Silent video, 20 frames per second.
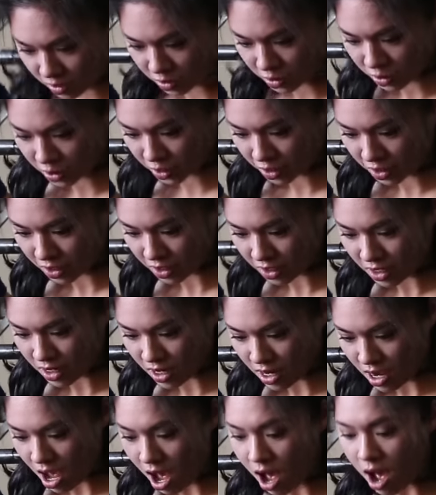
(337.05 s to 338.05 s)
Uh, other than
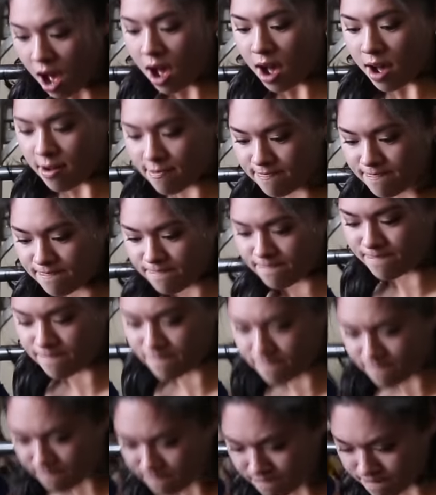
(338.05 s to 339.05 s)
that, everything's
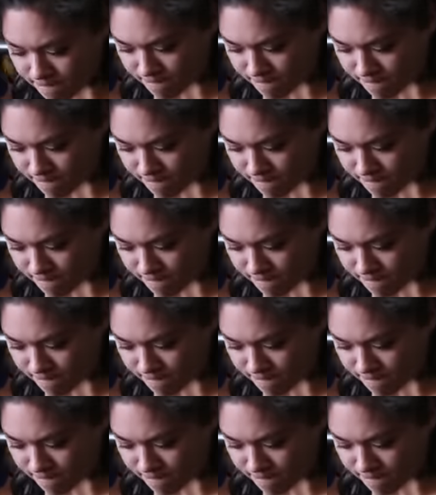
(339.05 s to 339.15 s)
been pretty